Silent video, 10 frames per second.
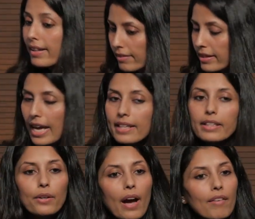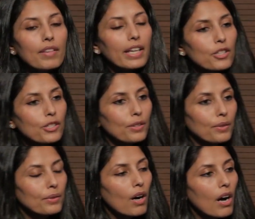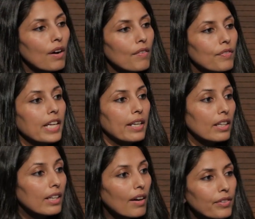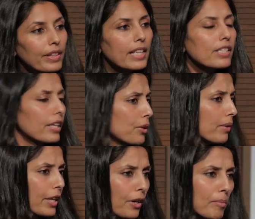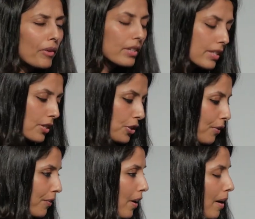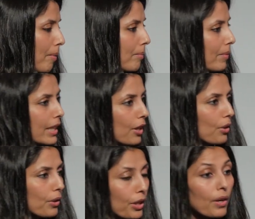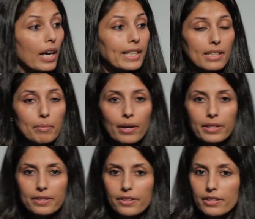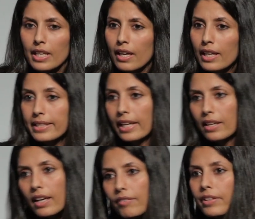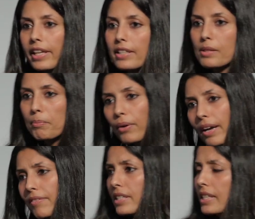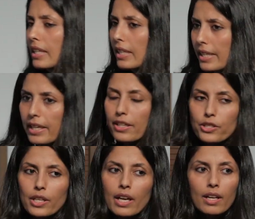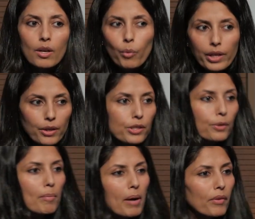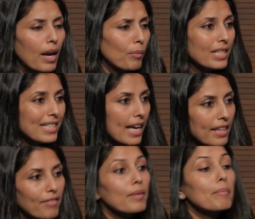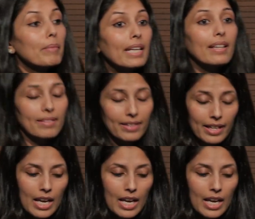Then you have the issue of data governance. You hear about this issue from, you know, your I T partners. Data governance, privacy, lineage. What do you do about that? What does that even mean?